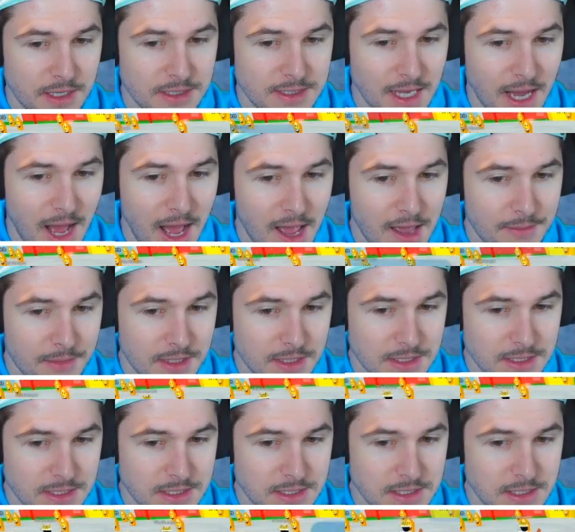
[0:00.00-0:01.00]

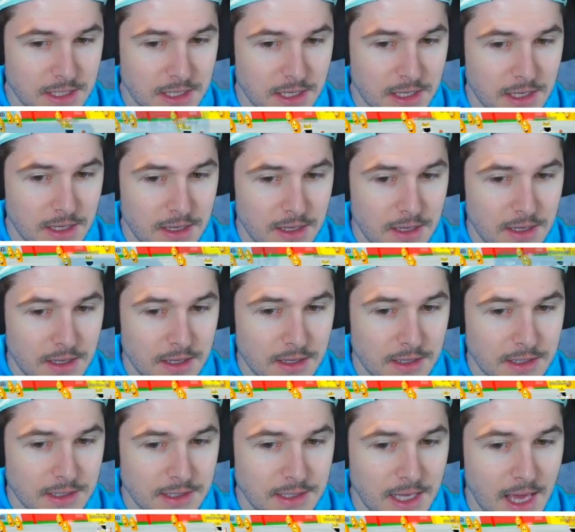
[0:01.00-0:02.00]
diamonds.
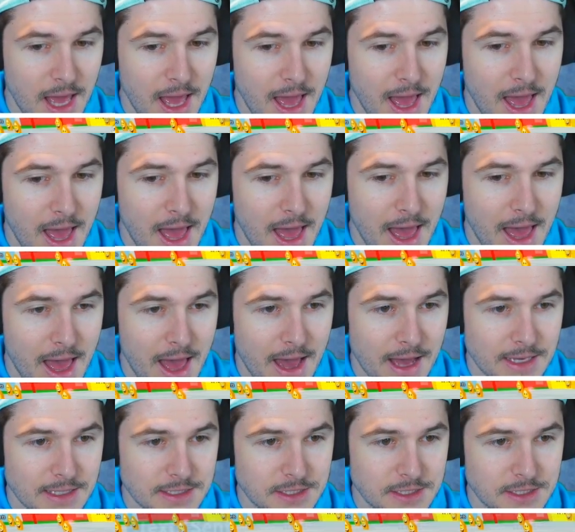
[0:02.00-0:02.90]
Yeah,